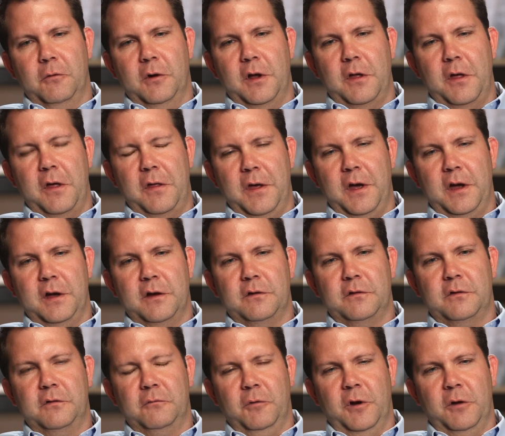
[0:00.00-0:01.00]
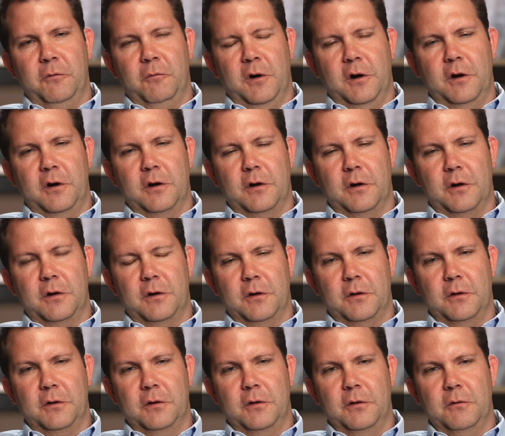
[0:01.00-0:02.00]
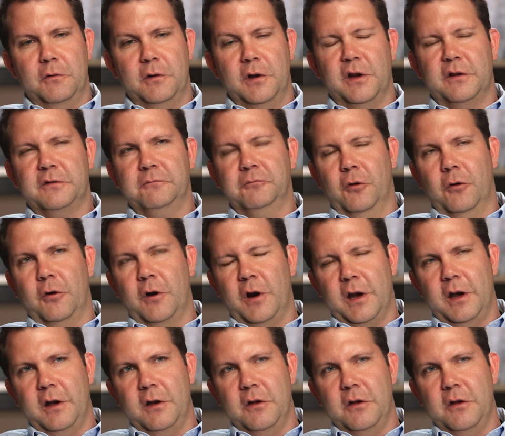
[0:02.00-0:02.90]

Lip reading: One of the things when we're exploring a